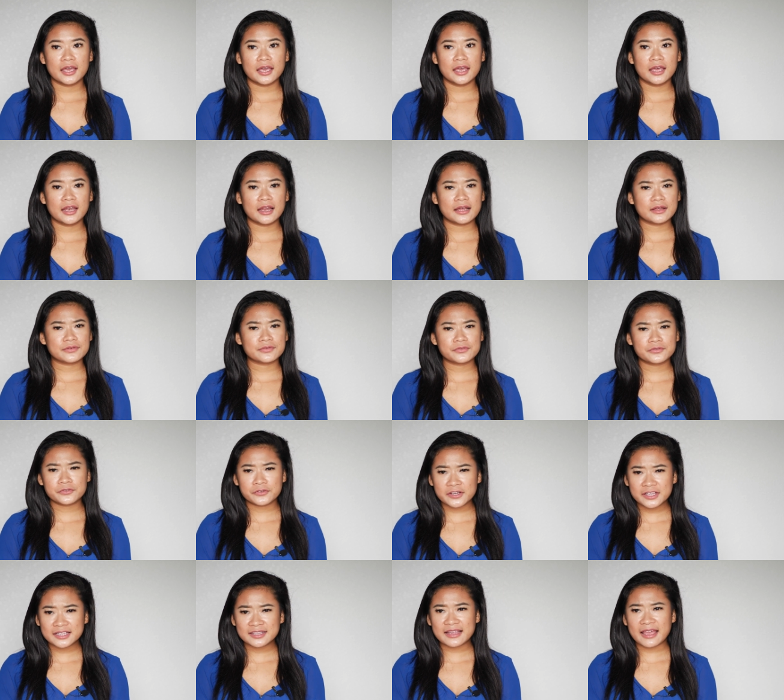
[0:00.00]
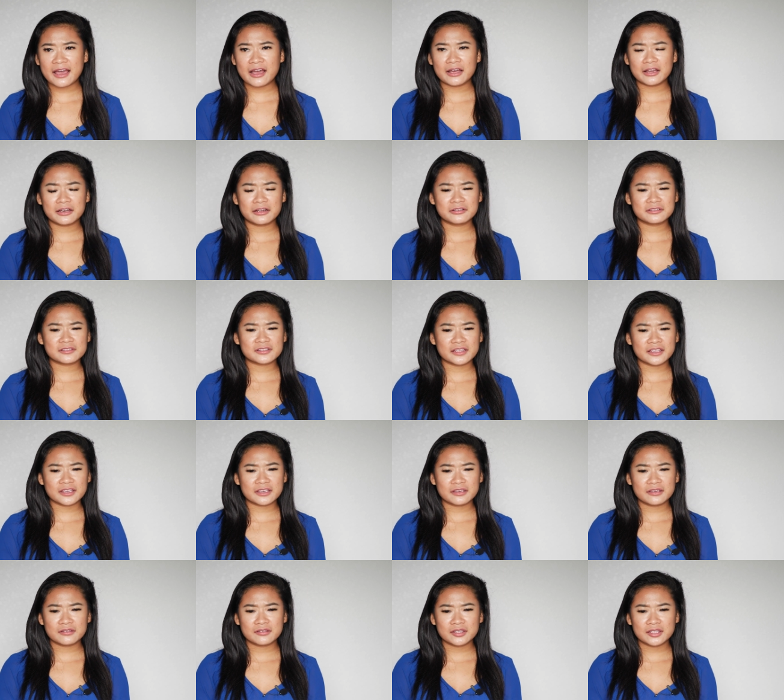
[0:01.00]
And I freaked out, and I was
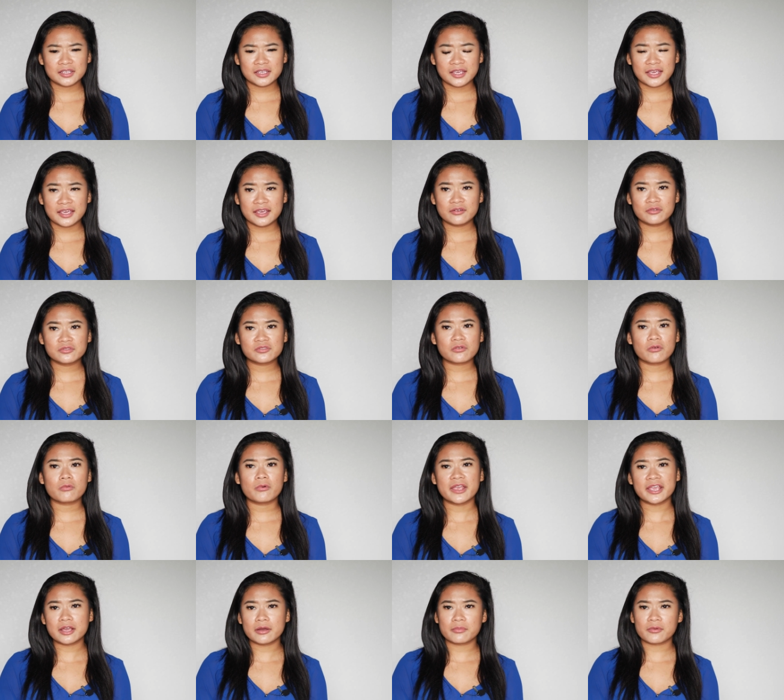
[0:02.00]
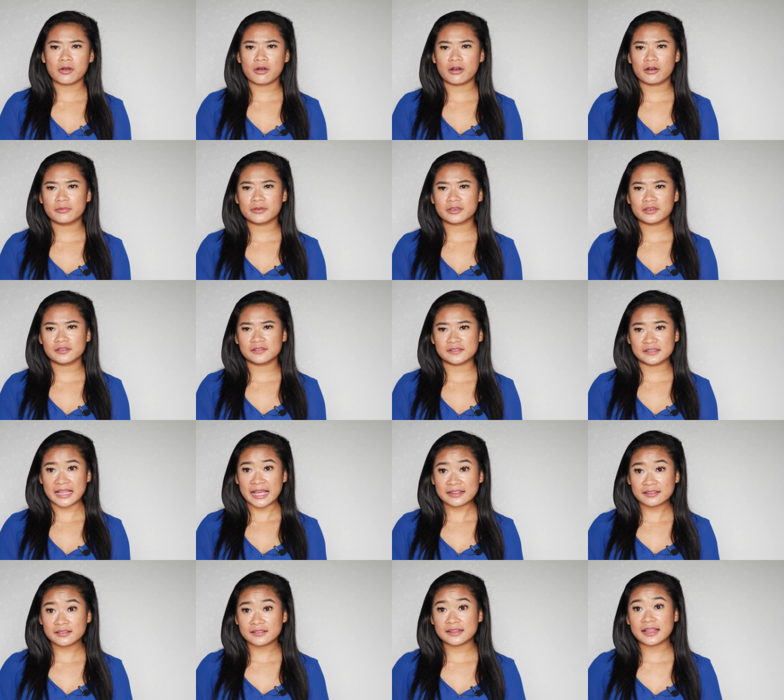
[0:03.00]
like, it was a wake-up call, because
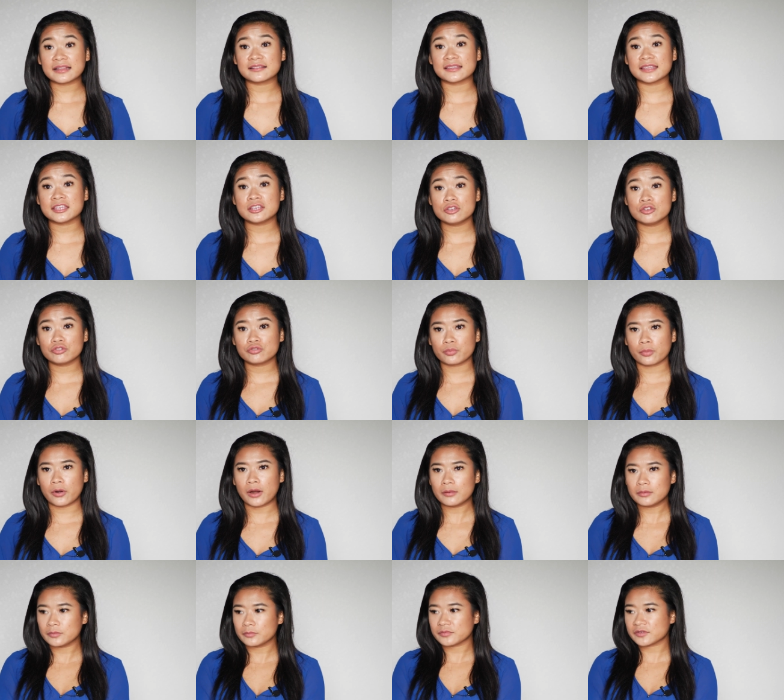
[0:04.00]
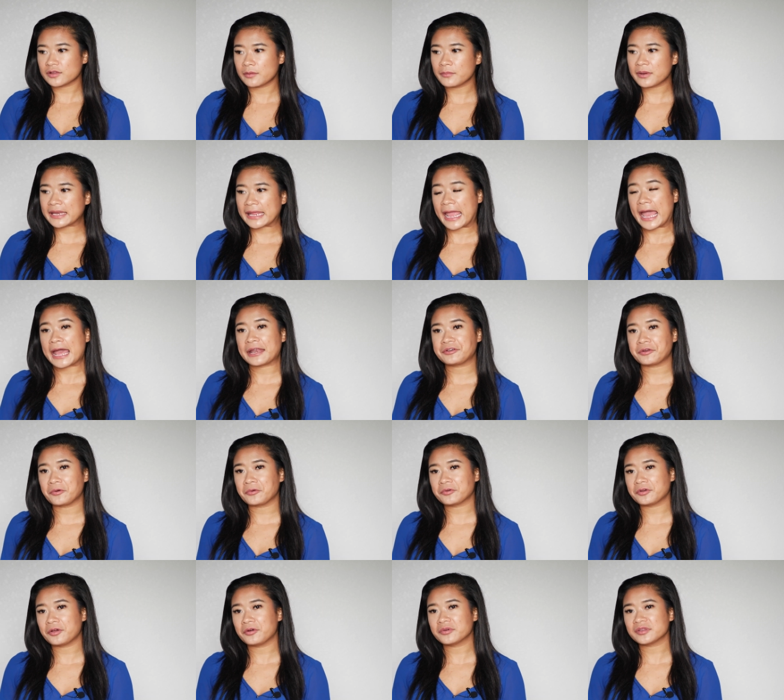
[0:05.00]
that's a huge problem. Somebody I
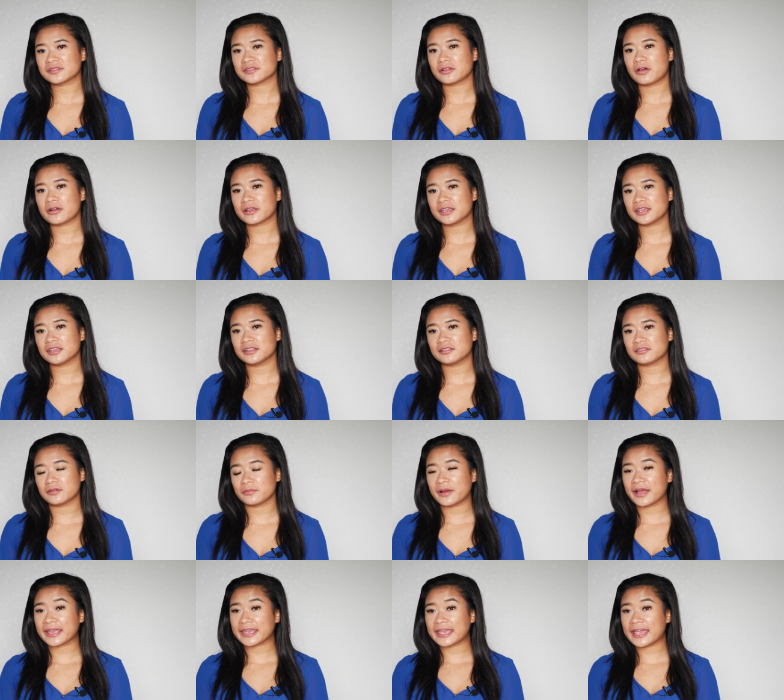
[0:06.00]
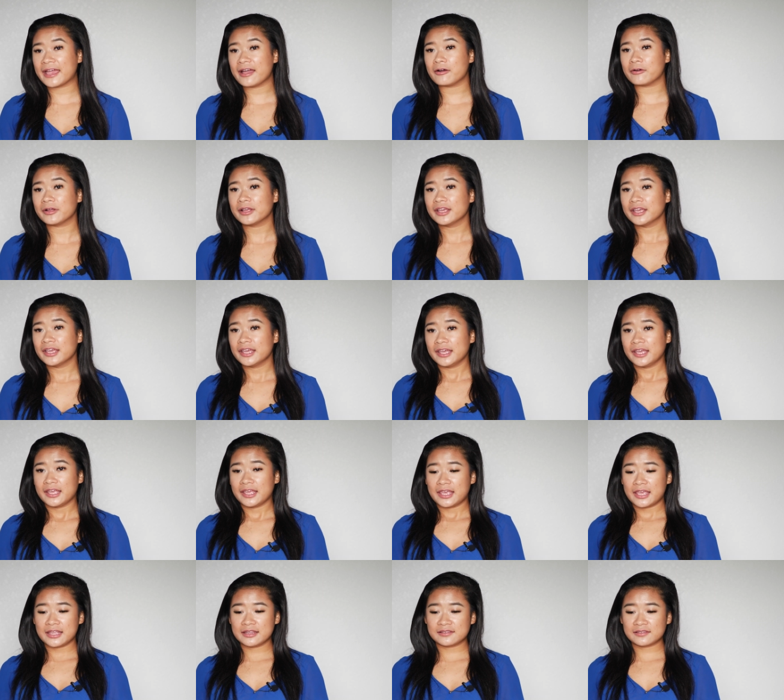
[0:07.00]
don't know is logging into my account.
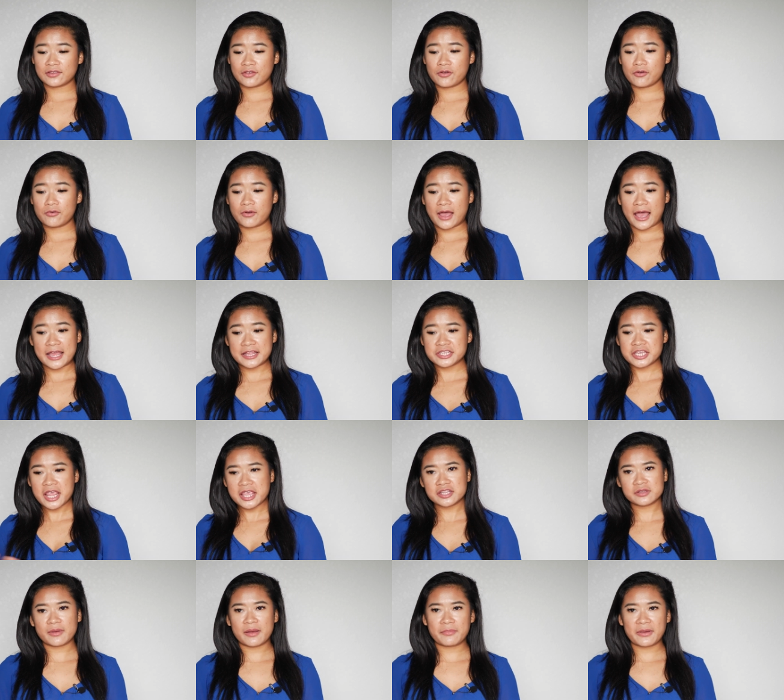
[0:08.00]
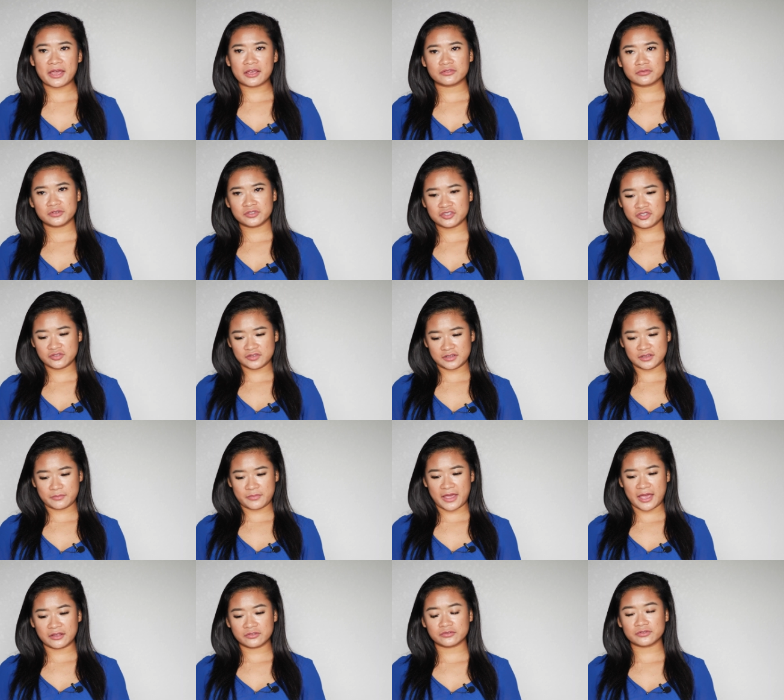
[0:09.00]
And so I changed my password using the
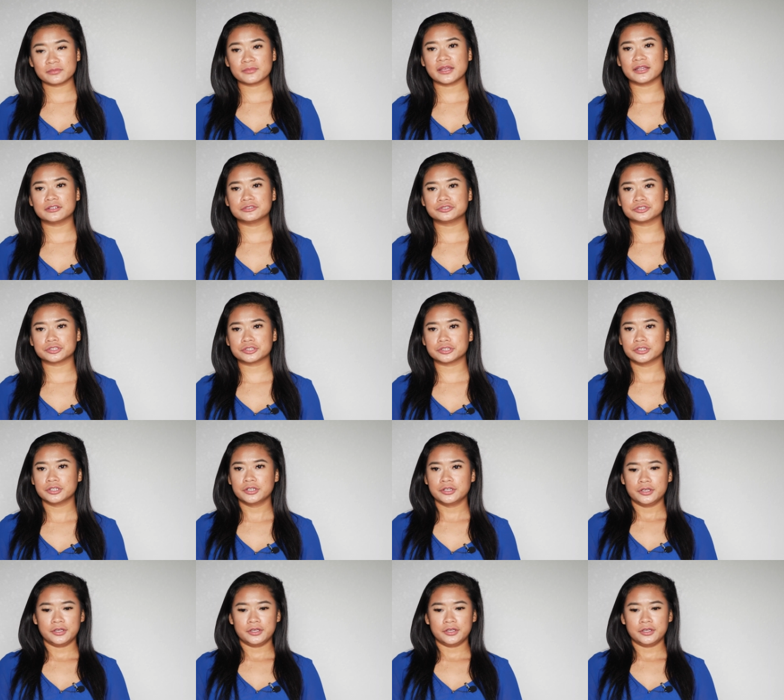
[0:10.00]
password manager.